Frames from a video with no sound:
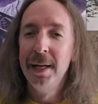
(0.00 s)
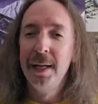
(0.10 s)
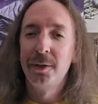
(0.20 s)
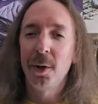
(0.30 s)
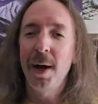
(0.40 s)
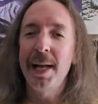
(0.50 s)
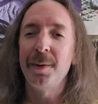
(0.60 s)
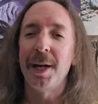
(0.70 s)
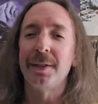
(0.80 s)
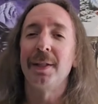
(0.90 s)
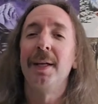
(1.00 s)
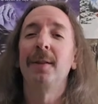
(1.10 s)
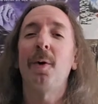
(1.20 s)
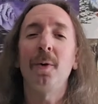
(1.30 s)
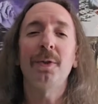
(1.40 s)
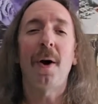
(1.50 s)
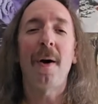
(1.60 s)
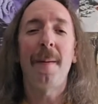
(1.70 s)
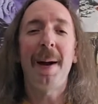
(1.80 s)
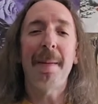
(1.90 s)
So anyways, those
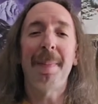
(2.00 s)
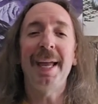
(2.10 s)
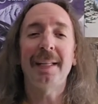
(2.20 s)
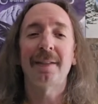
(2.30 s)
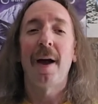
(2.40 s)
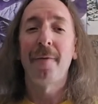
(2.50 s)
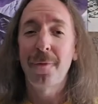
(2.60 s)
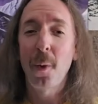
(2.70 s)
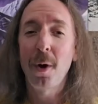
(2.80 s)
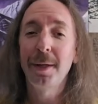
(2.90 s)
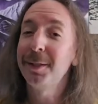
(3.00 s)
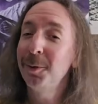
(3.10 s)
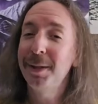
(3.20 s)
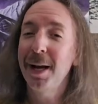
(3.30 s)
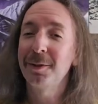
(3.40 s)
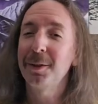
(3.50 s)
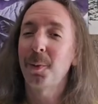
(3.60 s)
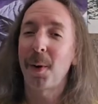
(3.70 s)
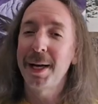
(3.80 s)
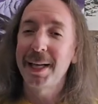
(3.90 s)
are my picks for
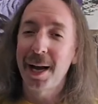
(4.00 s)
2020.